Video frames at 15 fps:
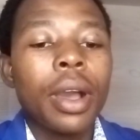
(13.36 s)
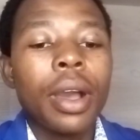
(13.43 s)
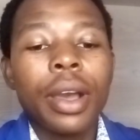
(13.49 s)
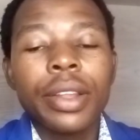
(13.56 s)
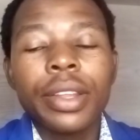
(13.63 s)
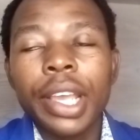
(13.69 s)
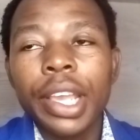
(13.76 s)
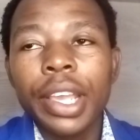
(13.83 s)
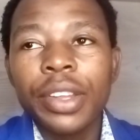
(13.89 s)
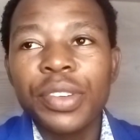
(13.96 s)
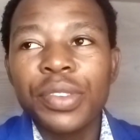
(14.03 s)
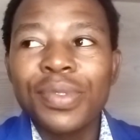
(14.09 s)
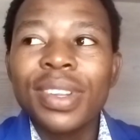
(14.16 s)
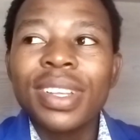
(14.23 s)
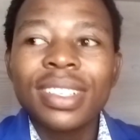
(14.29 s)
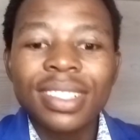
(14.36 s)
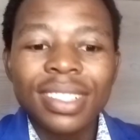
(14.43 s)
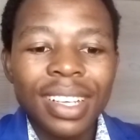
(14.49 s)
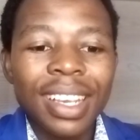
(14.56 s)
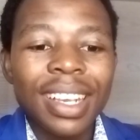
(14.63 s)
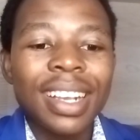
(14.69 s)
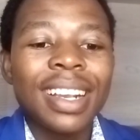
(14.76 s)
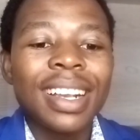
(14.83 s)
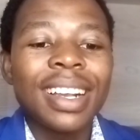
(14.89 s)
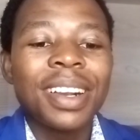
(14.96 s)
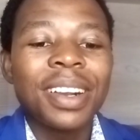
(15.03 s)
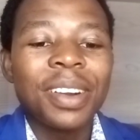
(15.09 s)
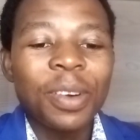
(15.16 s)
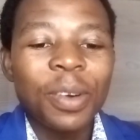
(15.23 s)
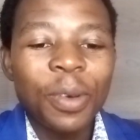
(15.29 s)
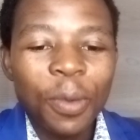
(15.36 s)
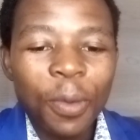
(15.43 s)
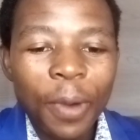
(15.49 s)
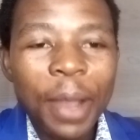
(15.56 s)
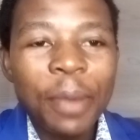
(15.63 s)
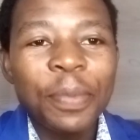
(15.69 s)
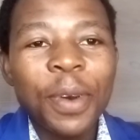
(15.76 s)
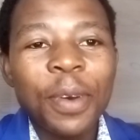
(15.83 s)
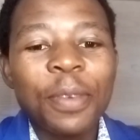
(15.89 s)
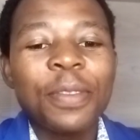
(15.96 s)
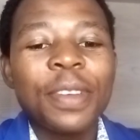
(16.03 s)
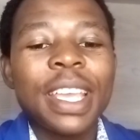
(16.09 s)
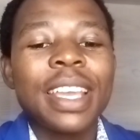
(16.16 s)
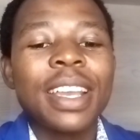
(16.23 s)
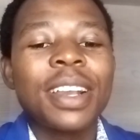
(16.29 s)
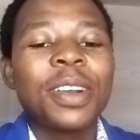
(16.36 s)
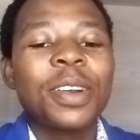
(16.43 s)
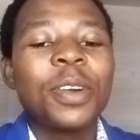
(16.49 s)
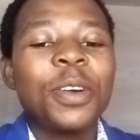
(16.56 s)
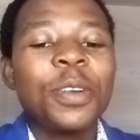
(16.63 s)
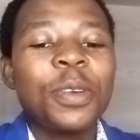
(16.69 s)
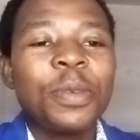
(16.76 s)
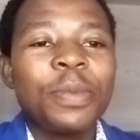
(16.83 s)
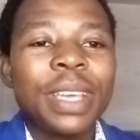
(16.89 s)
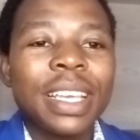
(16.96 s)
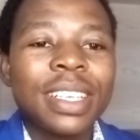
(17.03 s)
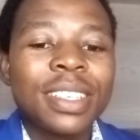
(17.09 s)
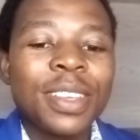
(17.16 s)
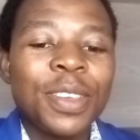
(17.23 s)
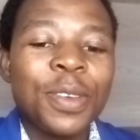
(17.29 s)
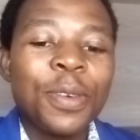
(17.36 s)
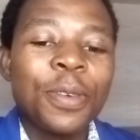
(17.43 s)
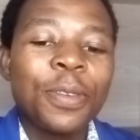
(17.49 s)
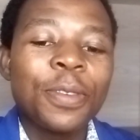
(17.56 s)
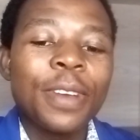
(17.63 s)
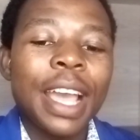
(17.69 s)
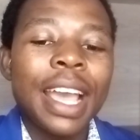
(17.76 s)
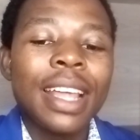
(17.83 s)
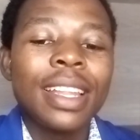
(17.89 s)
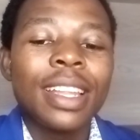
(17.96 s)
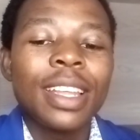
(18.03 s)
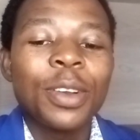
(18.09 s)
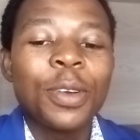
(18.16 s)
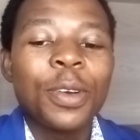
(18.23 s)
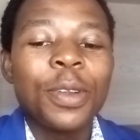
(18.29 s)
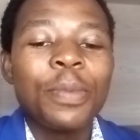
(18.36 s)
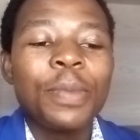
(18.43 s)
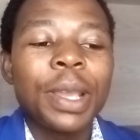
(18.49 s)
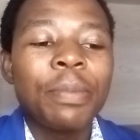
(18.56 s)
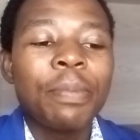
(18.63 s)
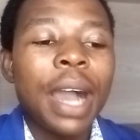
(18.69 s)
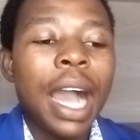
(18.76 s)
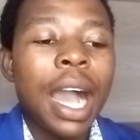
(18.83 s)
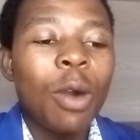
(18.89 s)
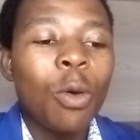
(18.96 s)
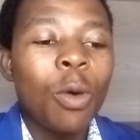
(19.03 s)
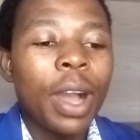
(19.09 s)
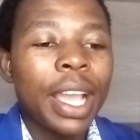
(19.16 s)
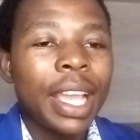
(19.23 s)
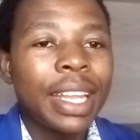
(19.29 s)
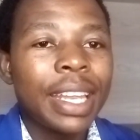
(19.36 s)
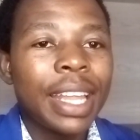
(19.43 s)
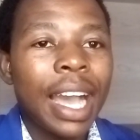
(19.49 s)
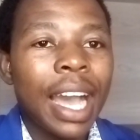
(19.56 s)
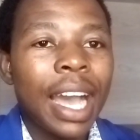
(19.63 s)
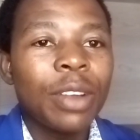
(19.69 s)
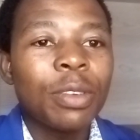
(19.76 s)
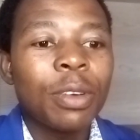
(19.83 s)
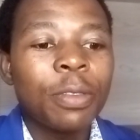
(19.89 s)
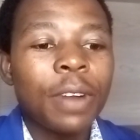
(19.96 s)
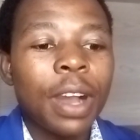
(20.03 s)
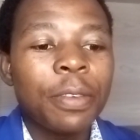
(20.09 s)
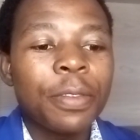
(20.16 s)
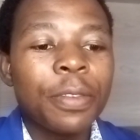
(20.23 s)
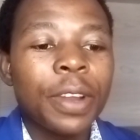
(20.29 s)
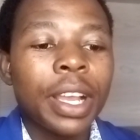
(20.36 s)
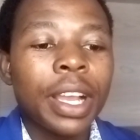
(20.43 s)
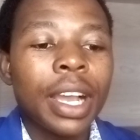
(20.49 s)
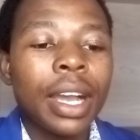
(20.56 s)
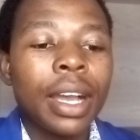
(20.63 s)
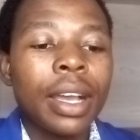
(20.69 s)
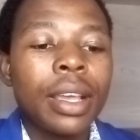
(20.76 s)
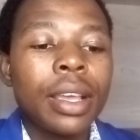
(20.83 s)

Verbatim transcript: the intrinsic web of economics, youth, and economic power in the heart of Africa,